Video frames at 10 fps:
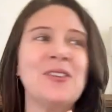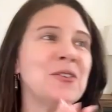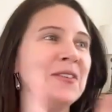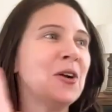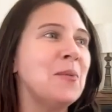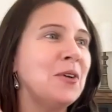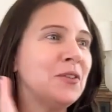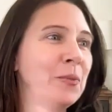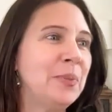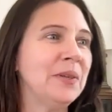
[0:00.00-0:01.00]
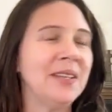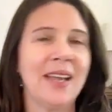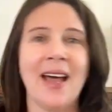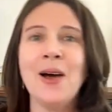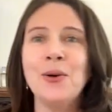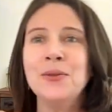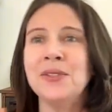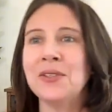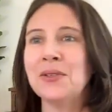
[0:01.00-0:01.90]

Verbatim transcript: There are ceremonies for building a house.